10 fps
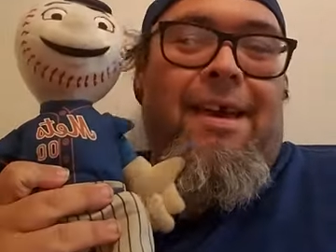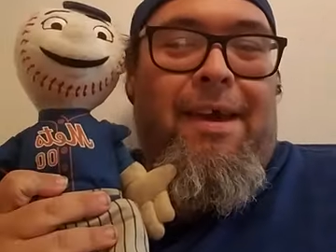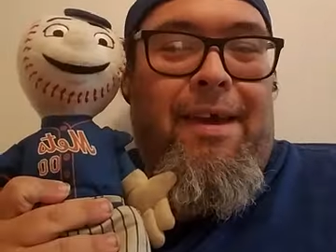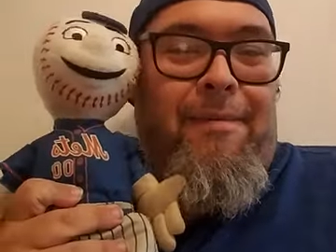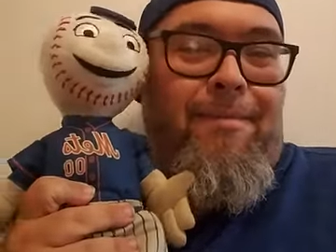
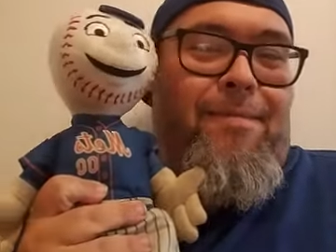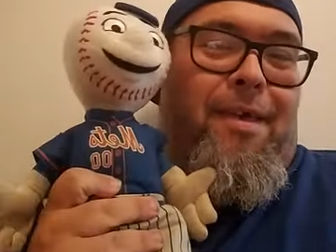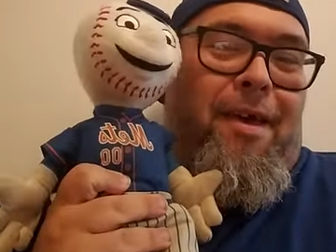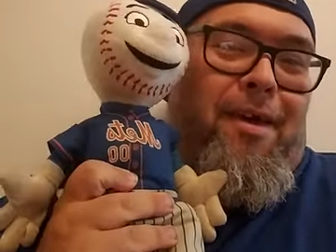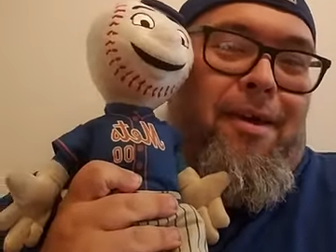If
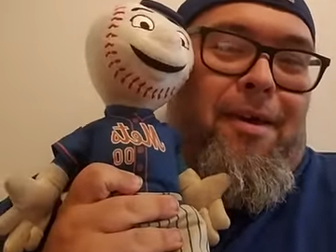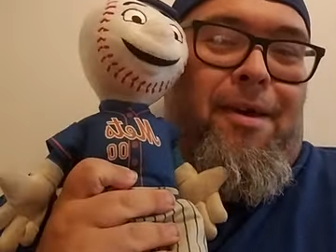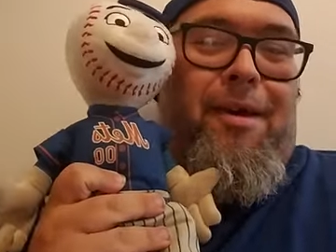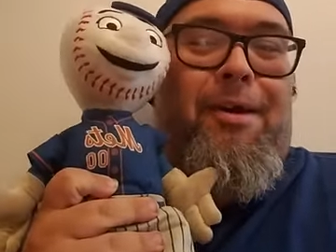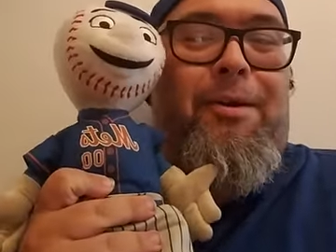
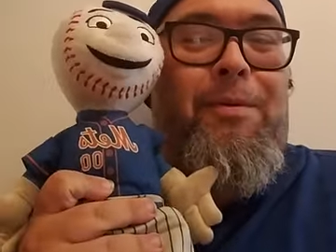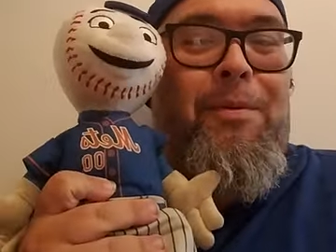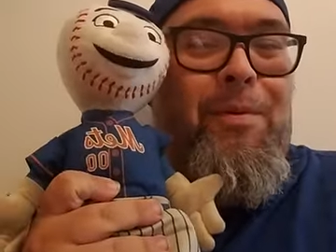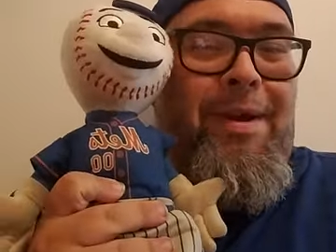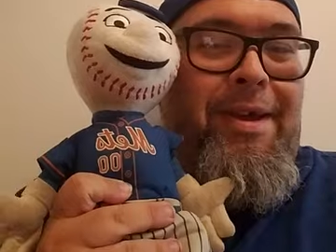they don't
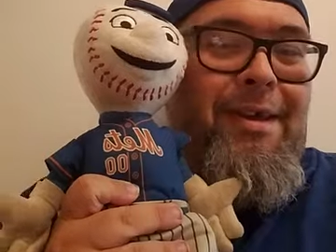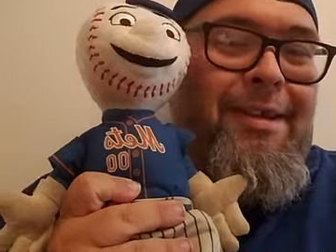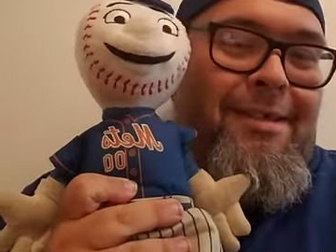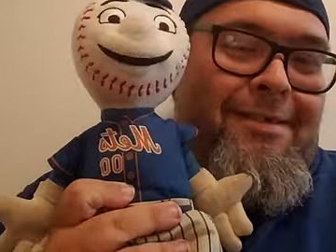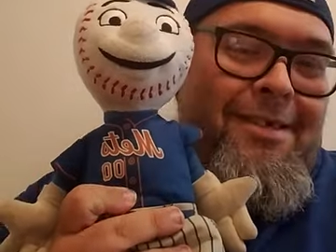
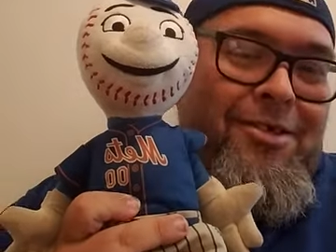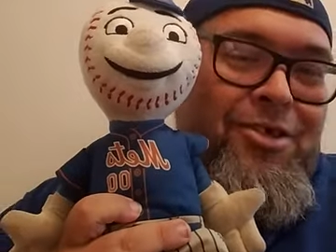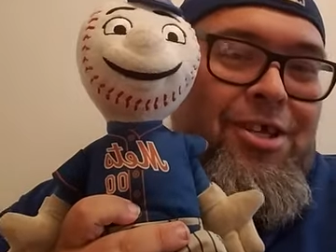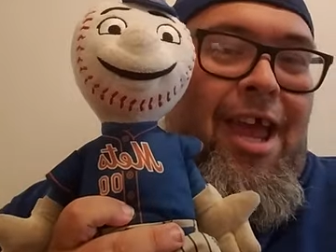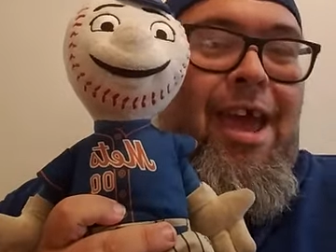win, it's a
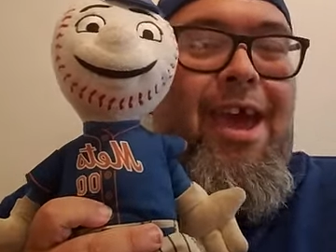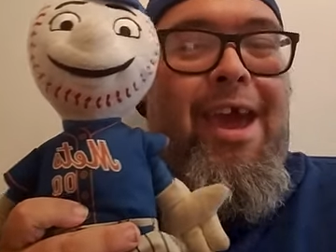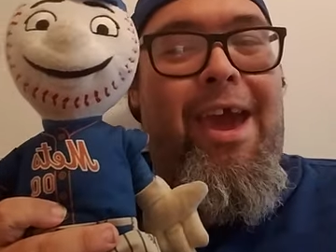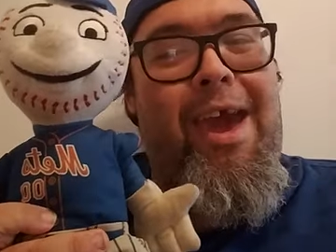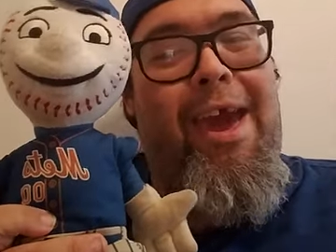
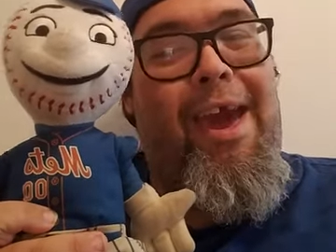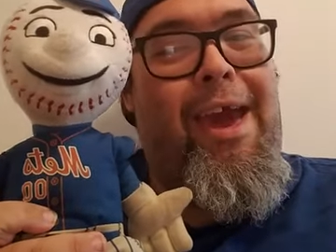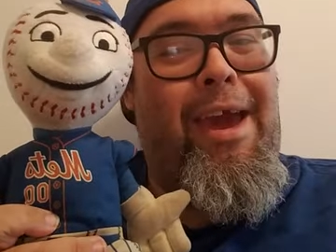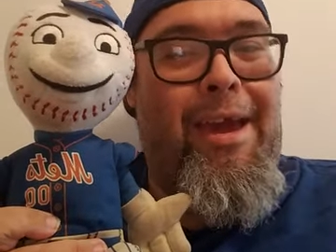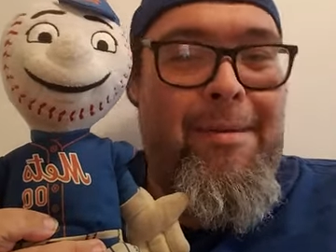
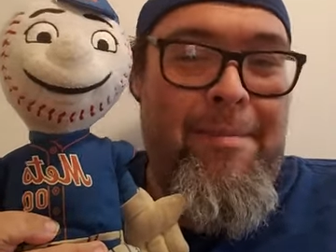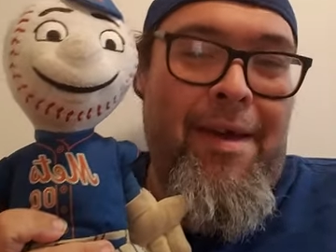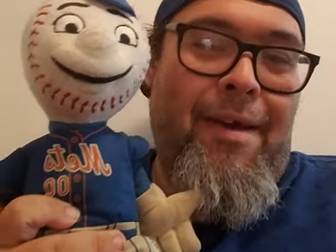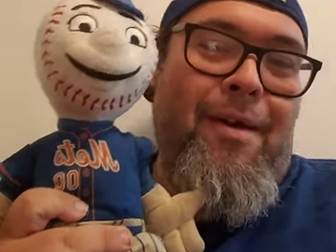shame.